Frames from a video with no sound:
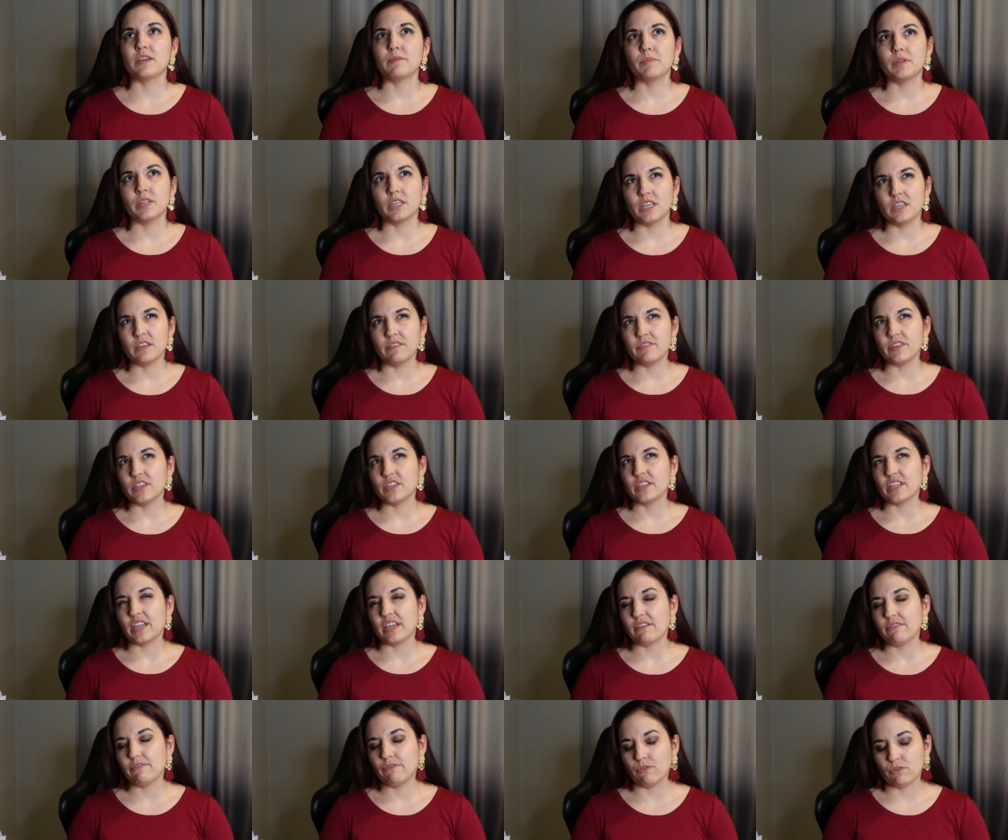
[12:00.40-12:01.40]
I believe, is
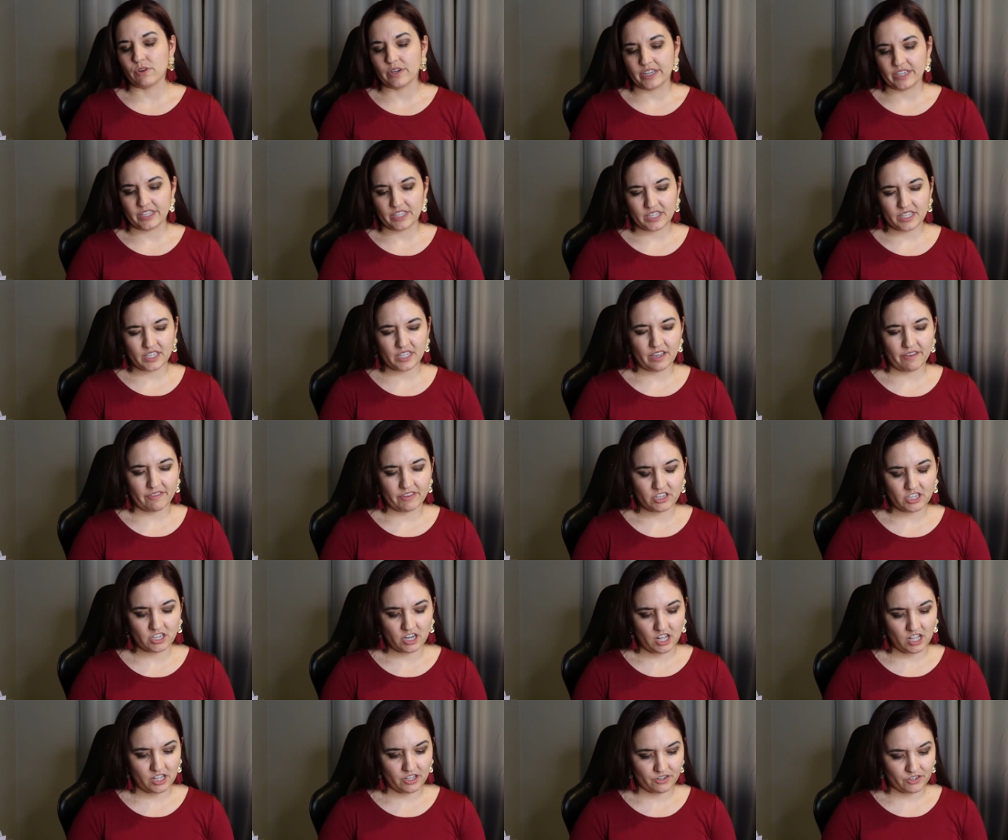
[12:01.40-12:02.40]
like forty-seven
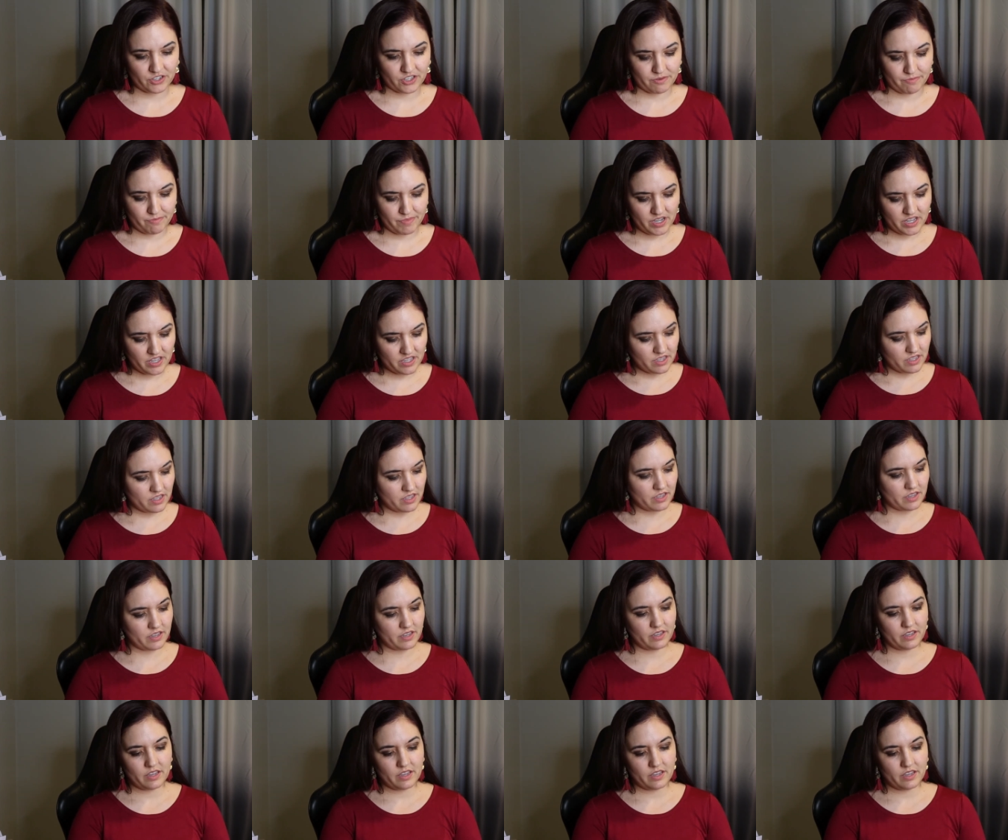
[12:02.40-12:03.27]
dollars a month.